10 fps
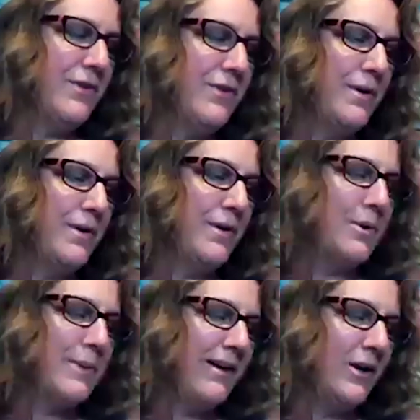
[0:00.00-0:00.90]
from a reader
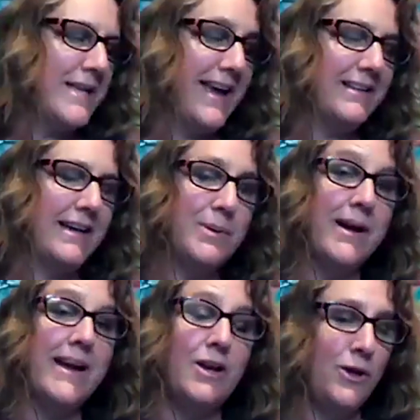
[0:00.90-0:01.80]
in West Nyack
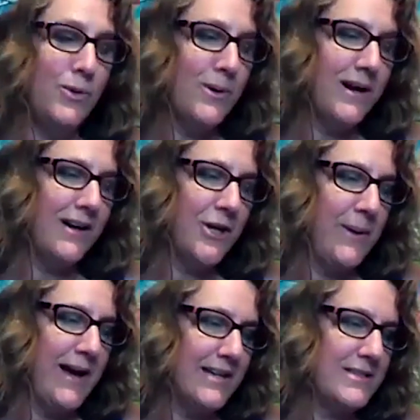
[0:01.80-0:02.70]
Library in New
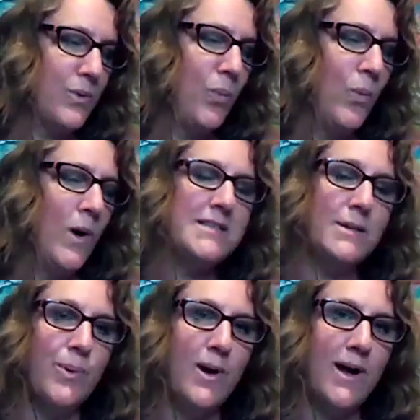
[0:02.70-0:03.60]
York who asked,
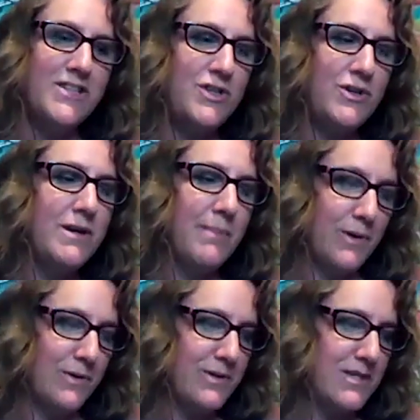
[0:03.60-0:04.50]
what surprised you the
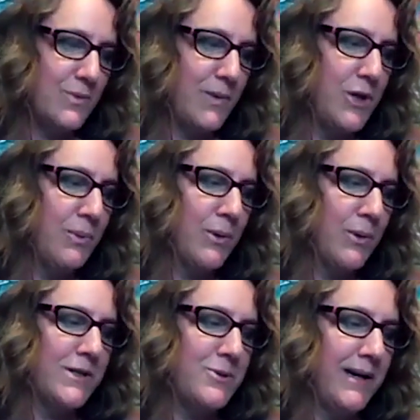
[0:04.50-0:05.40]
most when you
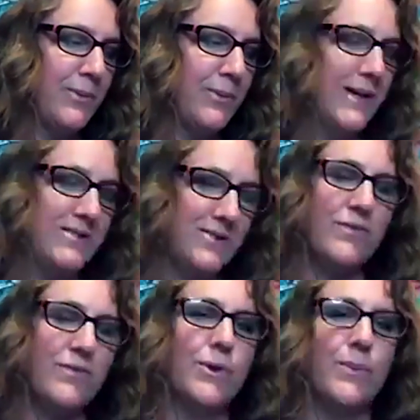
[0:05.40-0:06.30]
were doing
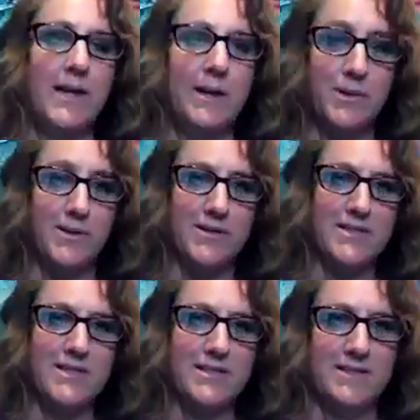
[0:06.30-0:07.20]
research for the Radium
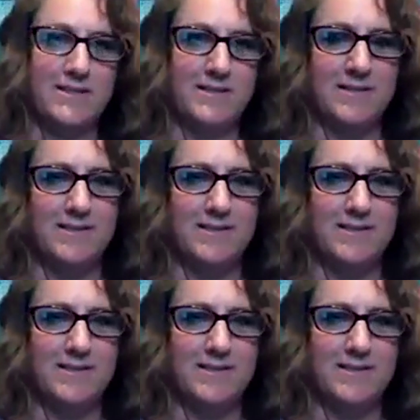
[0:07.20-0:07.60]
Girls?